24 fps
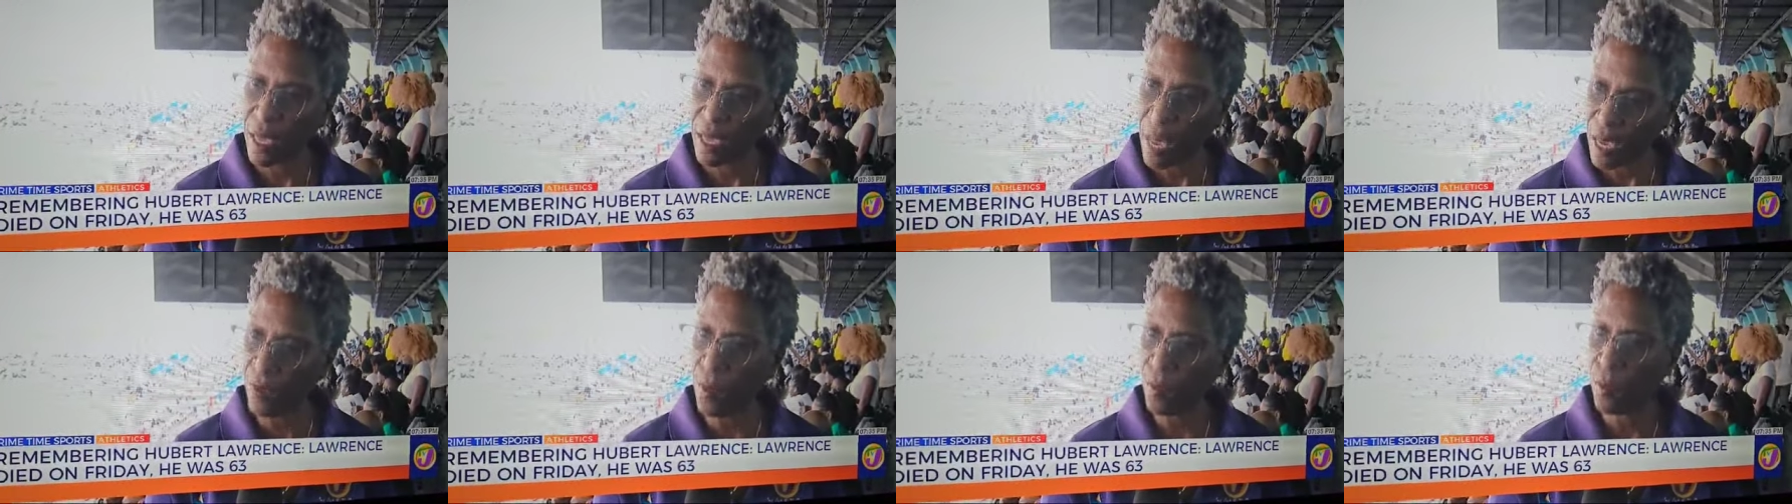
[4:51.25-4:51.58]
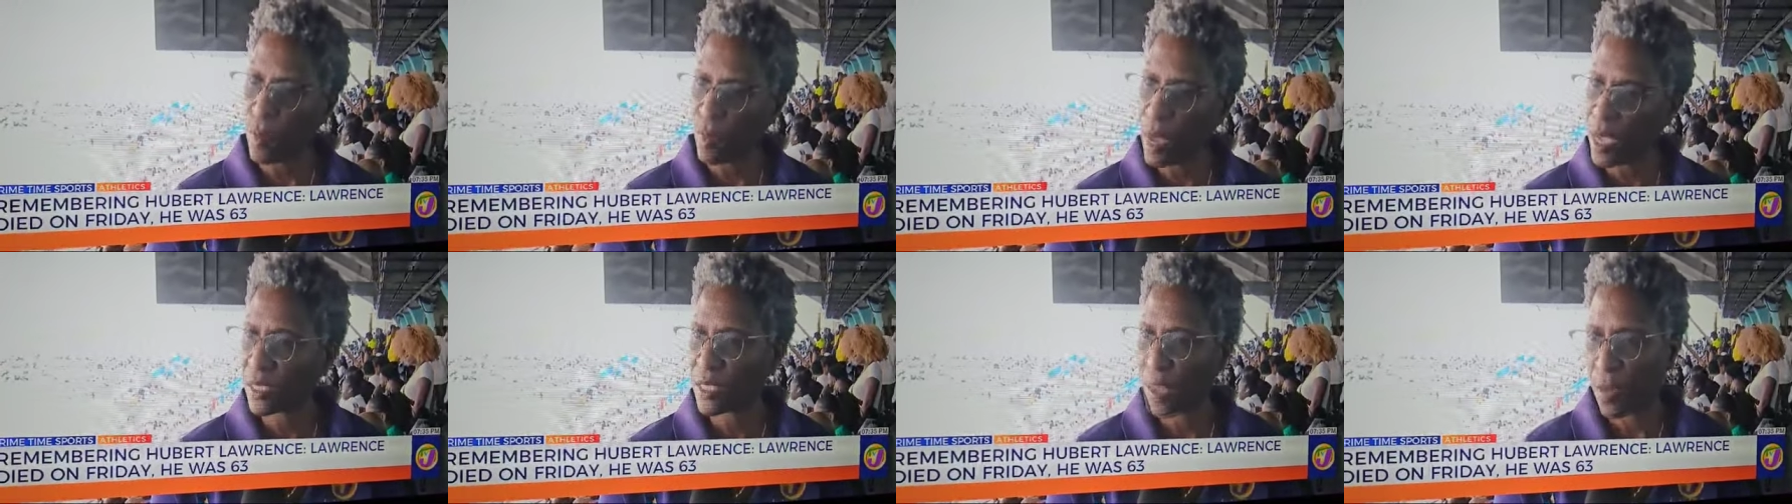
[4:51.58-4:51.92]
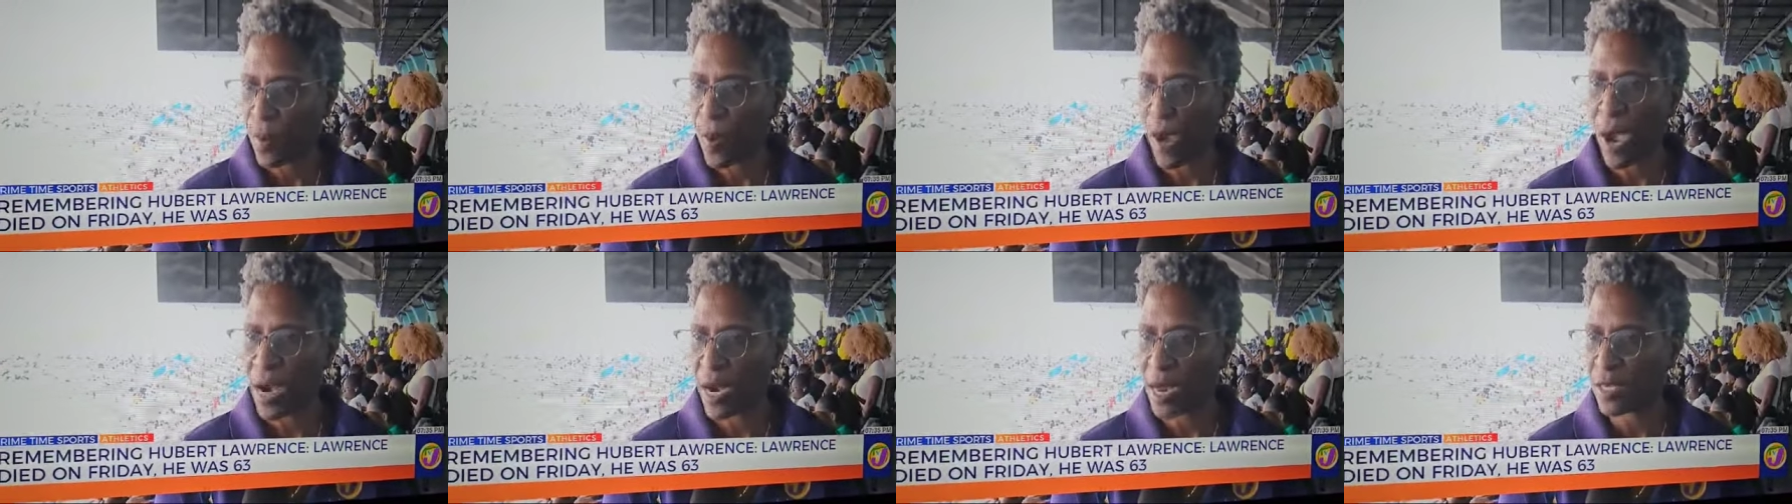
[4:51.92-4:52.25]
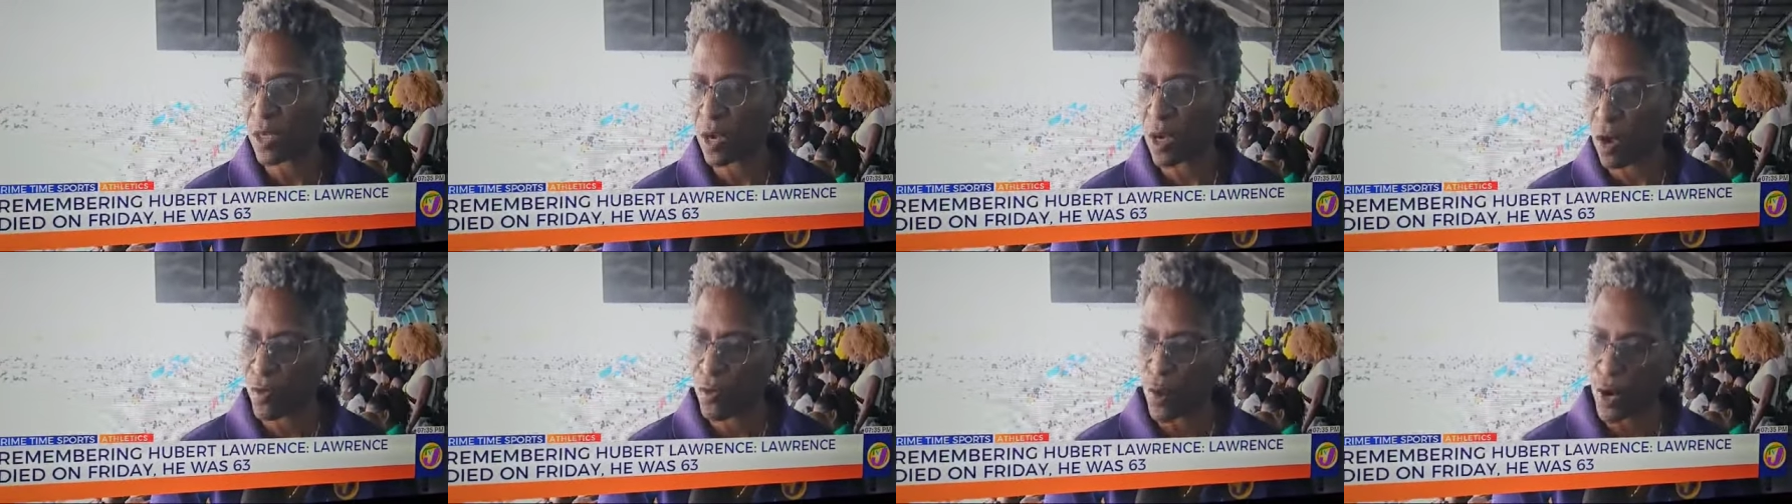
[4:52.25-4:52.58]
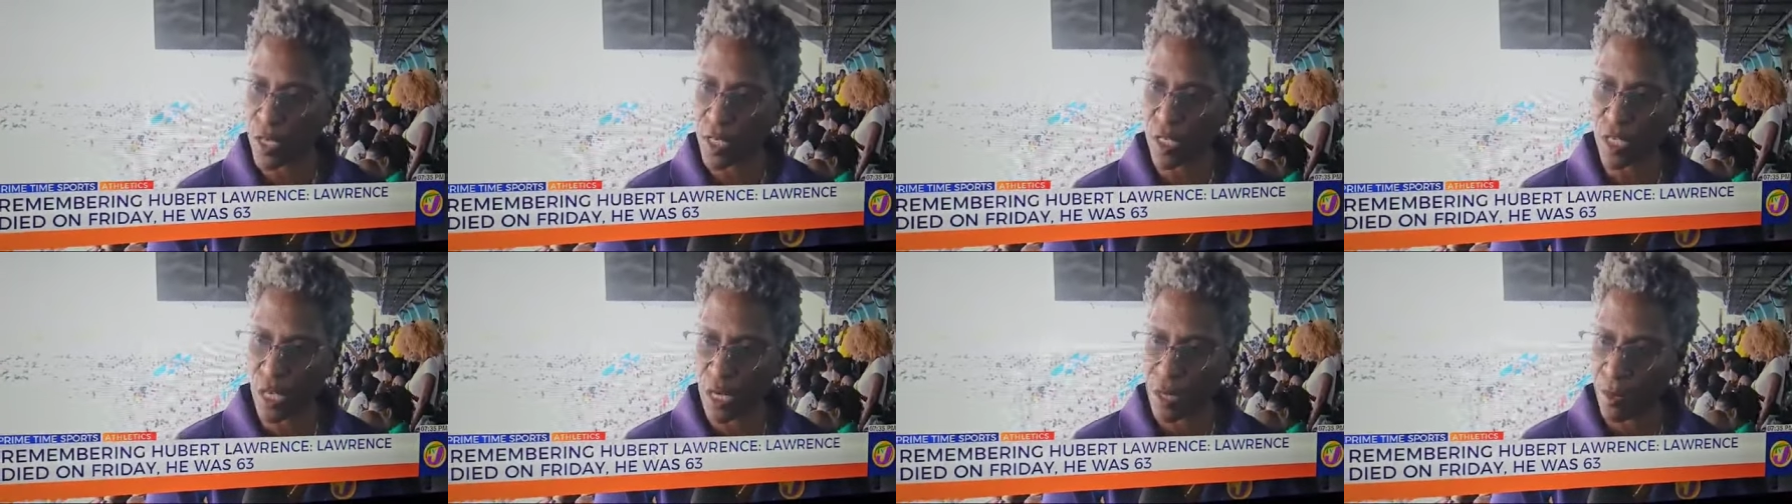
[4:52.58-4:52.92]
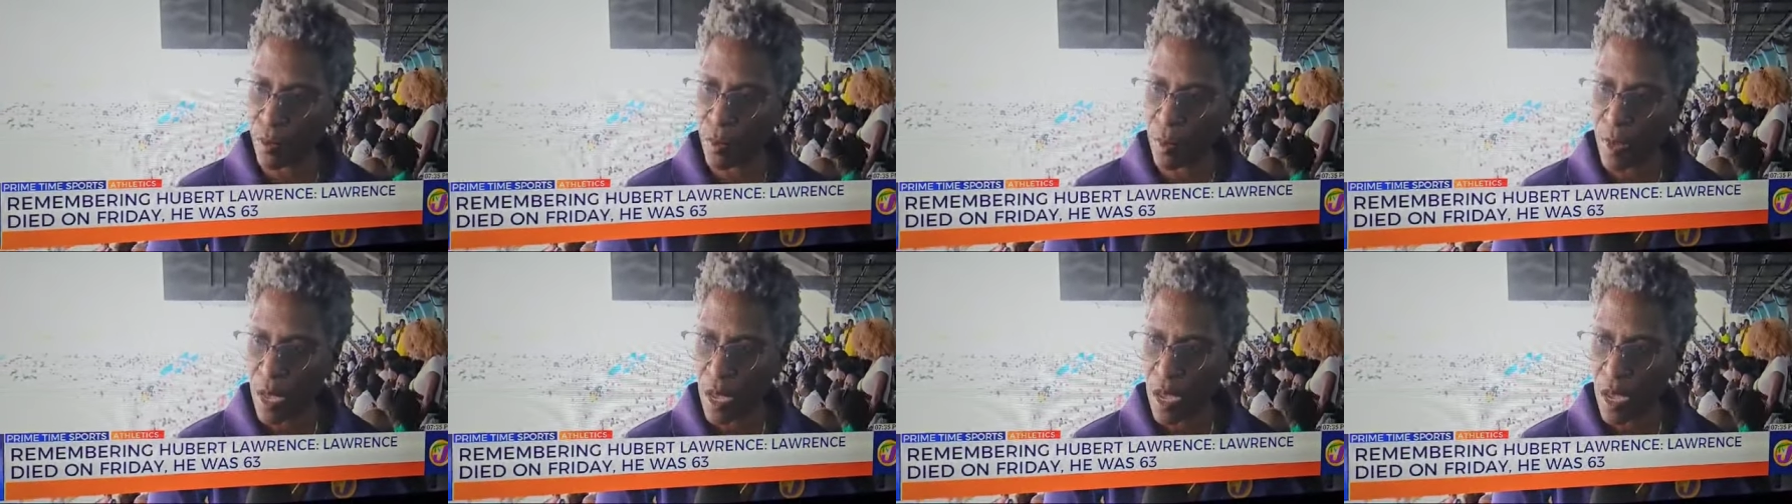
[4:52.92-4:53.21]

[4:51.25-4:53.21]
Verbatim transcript: him as a part of our team.